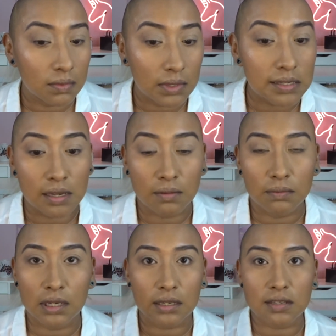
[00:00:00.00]
it.
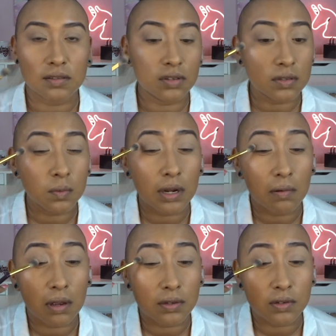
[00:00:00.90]
Like that's just what I
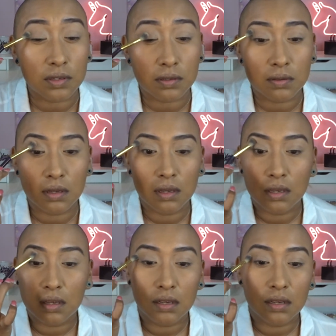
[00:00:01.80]
want. Just
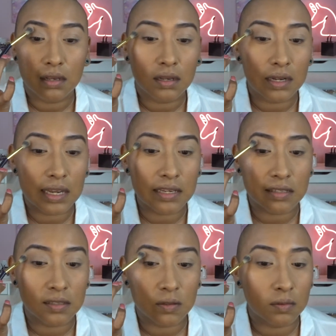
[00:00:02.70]
a
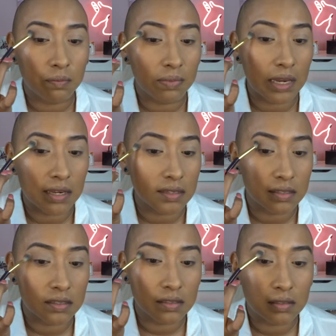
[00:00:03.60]
nice
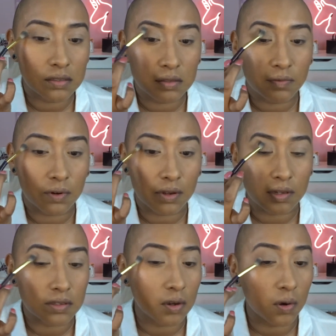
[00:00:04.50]
base for
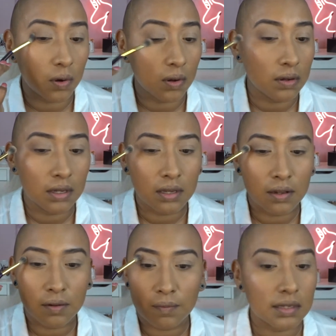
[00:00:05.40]
this
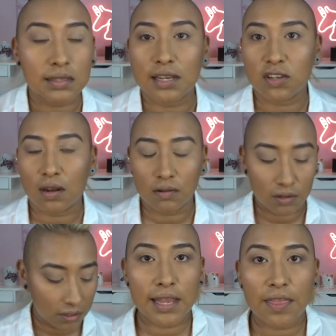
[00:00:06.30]
eyeshadow
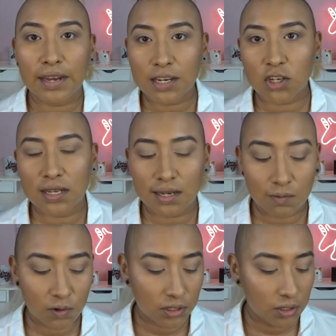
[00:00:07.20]
look. Now the next shade that I'm
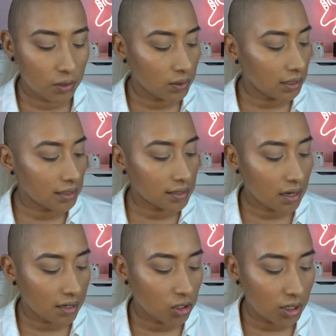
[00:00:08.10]
going to use is
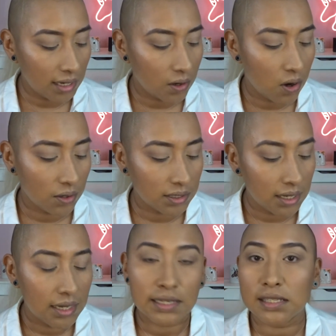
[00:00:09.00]
a shade called
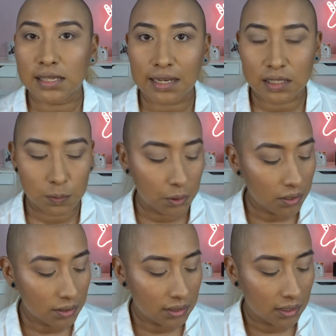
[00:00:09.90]

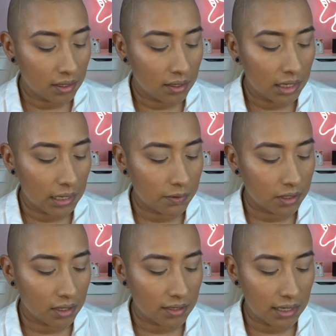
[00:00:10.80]
Sexpert, and I'm just
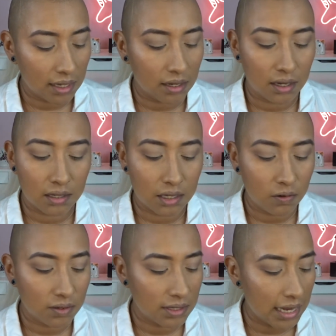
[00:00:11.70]
gonna take a little
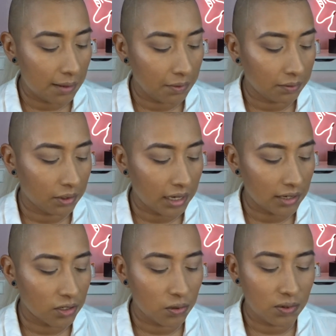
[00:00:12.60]
dab of, okay,
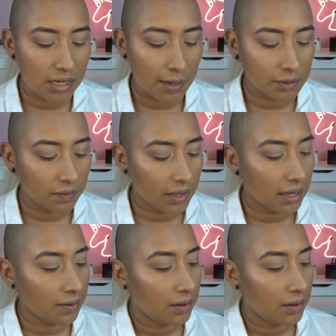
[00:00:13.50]
2 dabs of that,